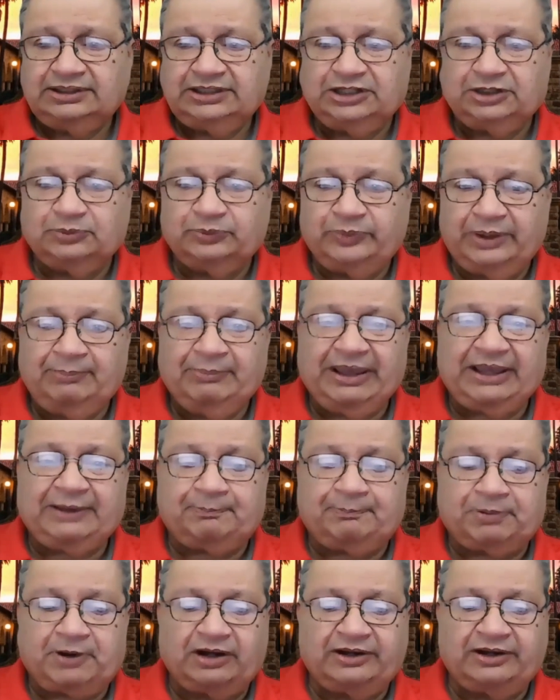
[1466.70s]
We
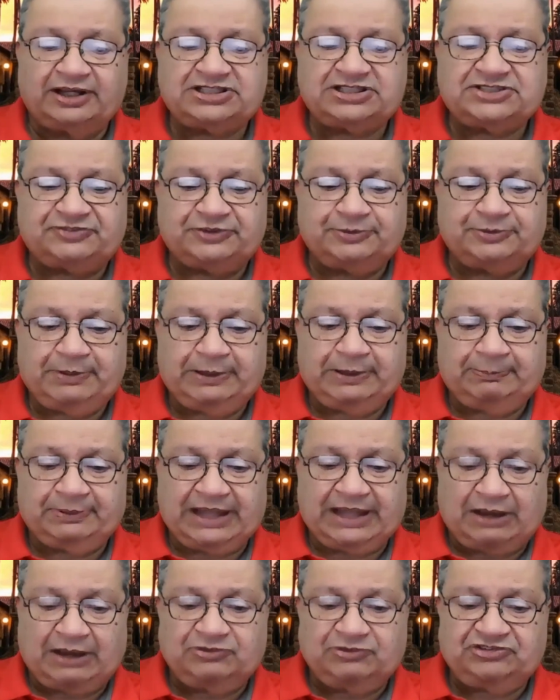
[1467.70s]
make products for
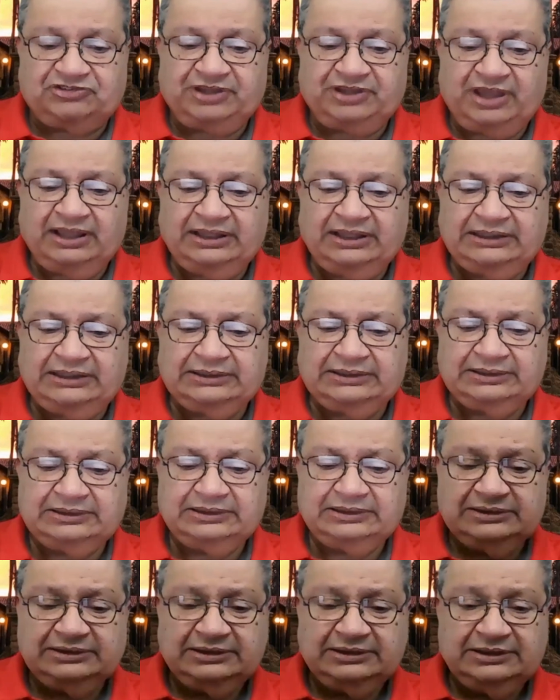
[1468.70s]
people outside,
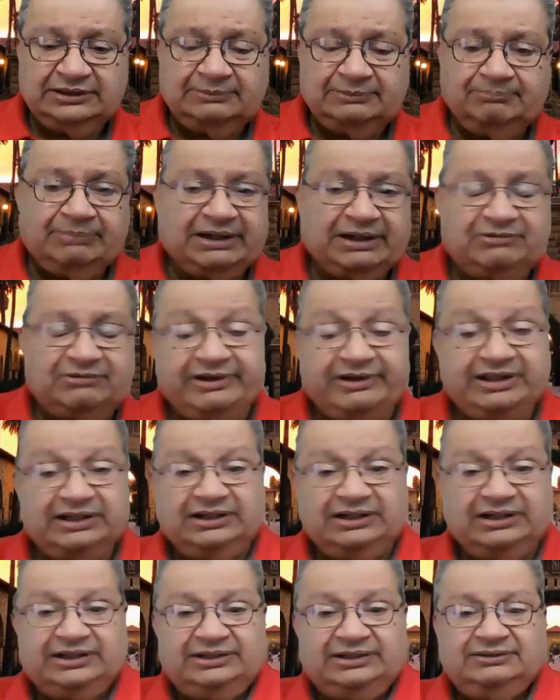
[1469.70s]
but
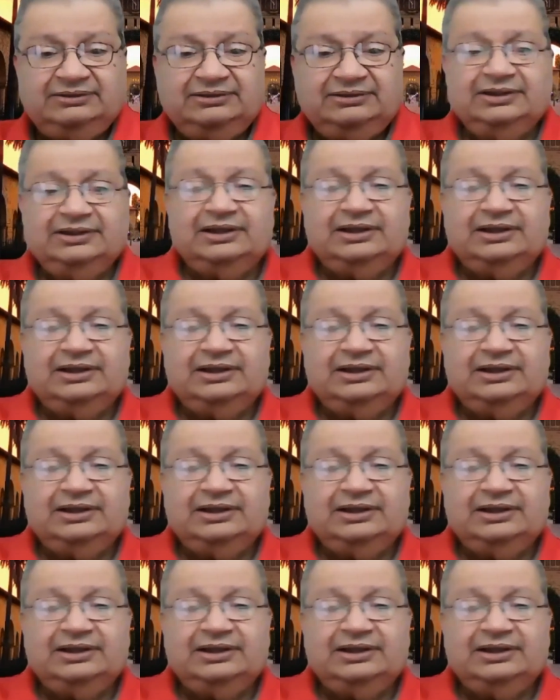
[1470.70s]
really,